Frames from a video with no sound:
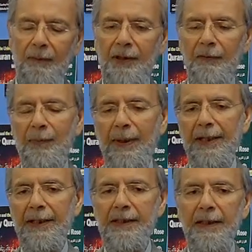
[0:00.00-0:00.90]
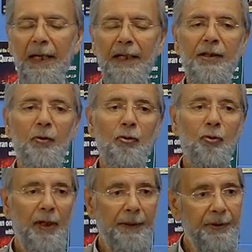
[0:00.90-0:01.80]
they were married and they
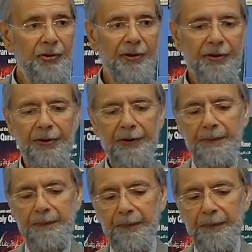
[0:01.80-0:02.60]
also had mistresses.